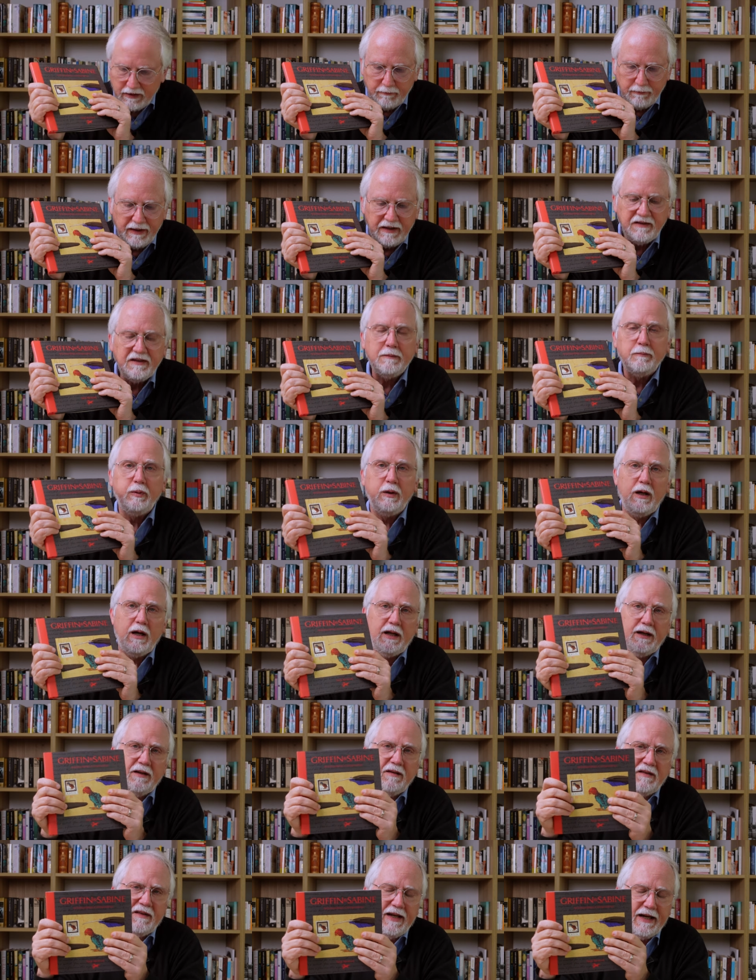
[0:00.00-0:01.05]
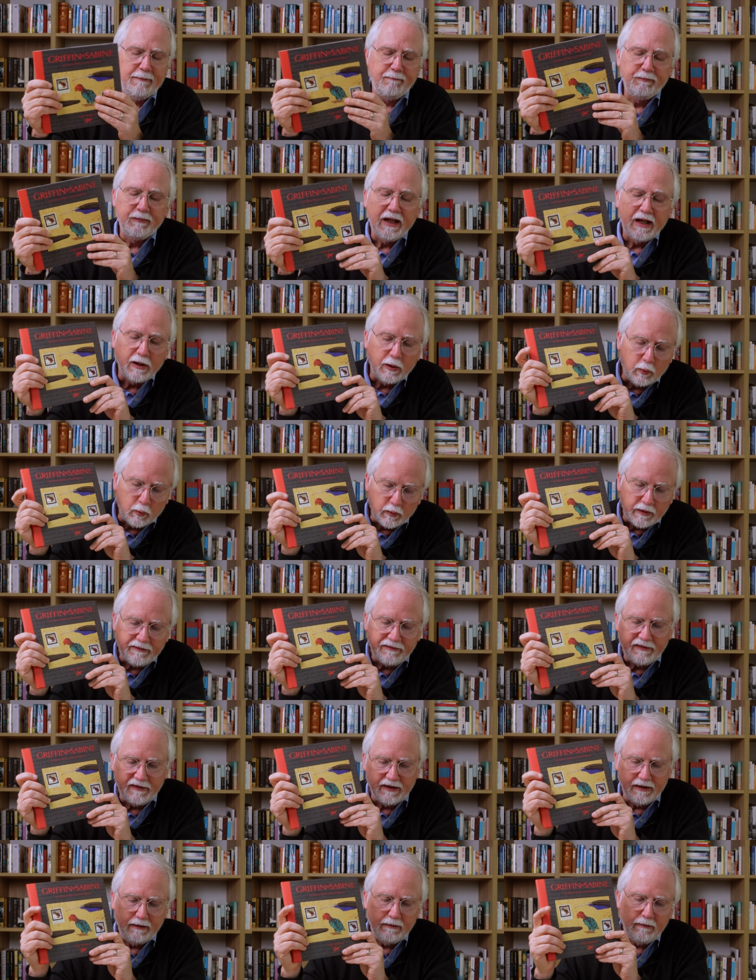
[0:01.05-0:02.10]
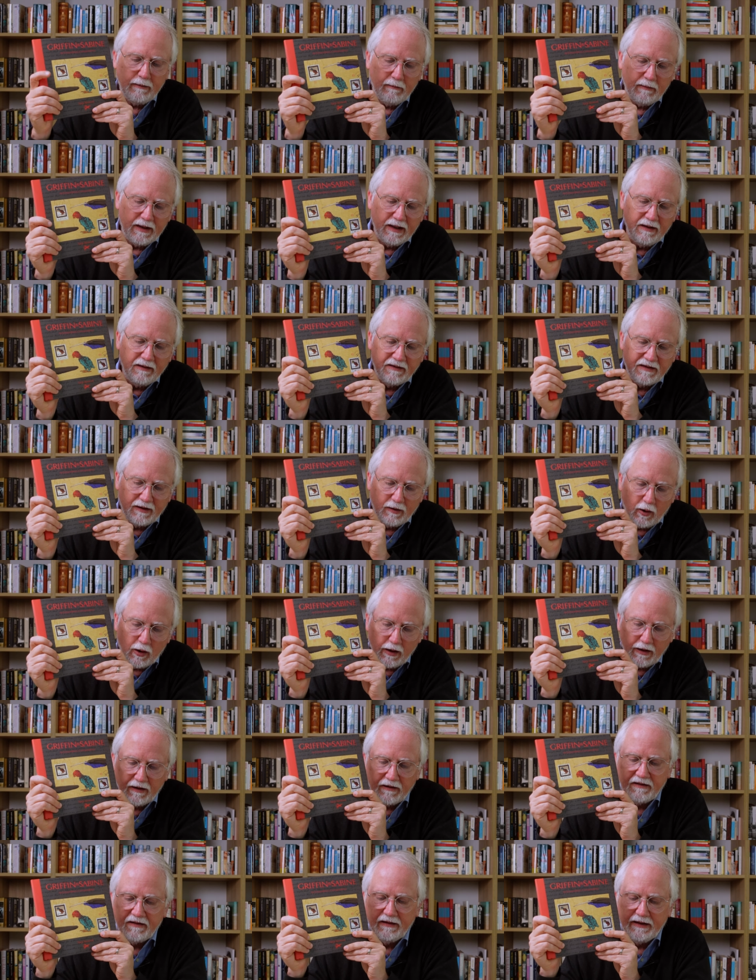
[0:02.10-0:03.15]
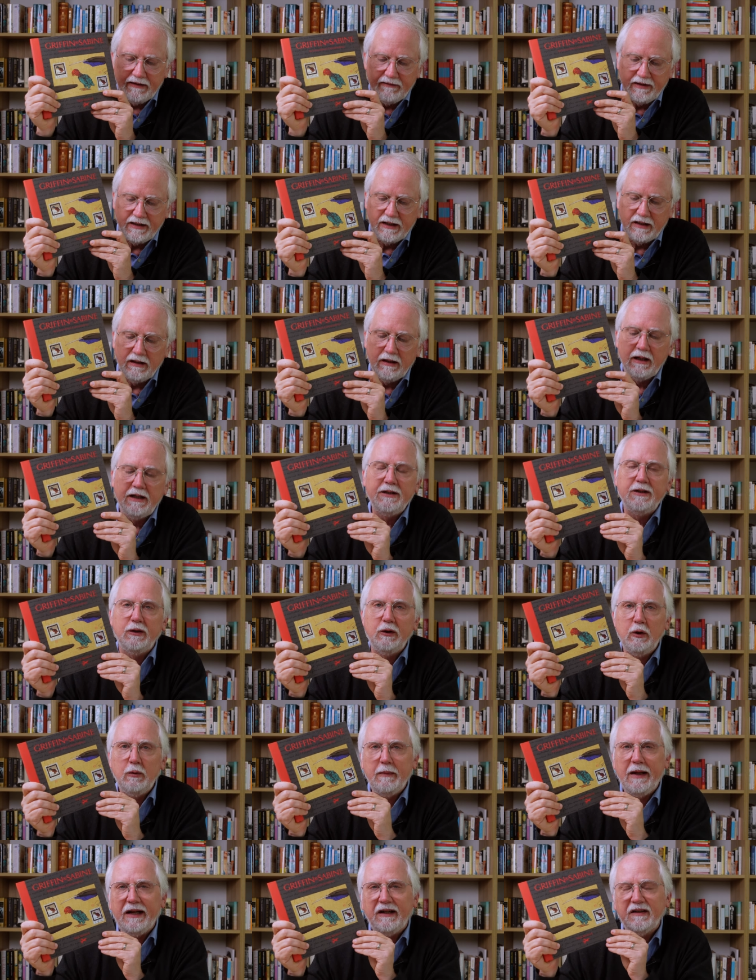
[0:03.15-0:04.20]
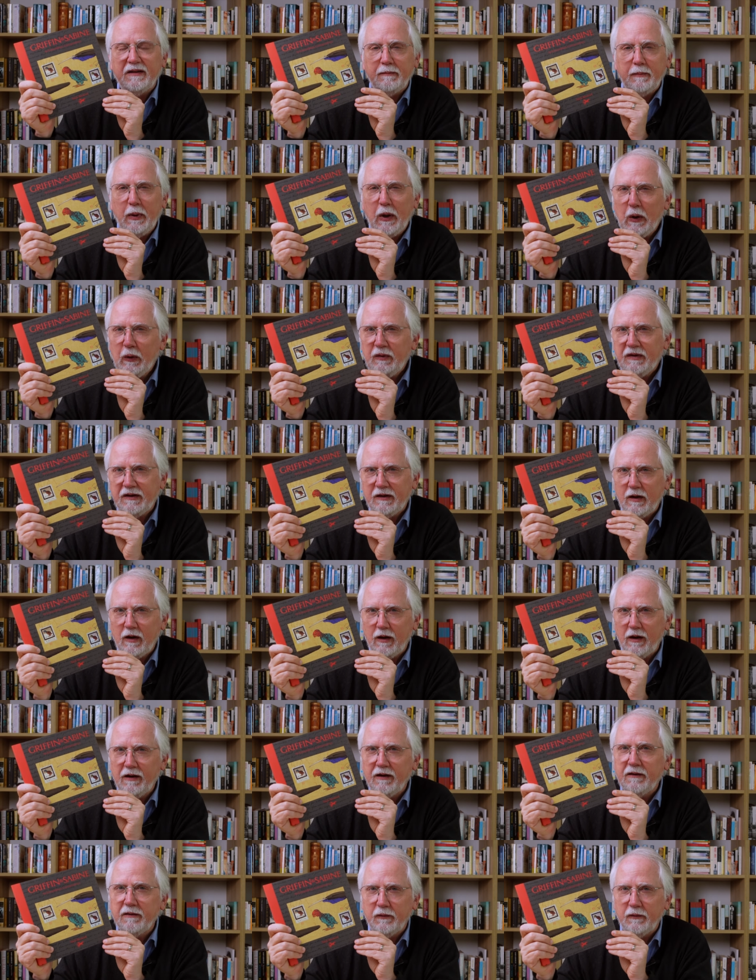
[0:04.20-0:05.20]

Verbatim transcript: The basic plot is that Griffin is an artist living in London who makes postcards